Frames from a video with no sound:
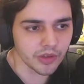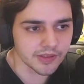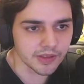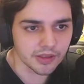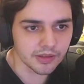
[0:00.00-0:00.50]

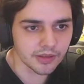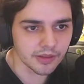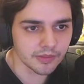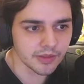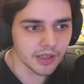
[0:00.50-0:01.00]
It's a
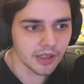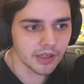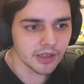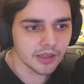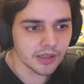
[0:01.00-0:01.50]

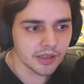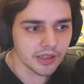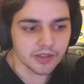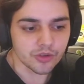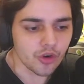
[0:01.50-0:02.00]

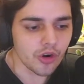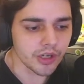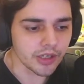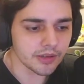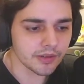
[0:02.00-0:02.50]

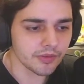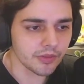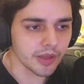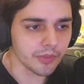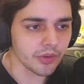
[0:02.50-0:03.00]
drawing from
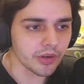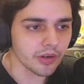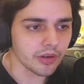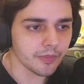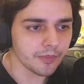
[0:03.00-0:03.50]
that point on.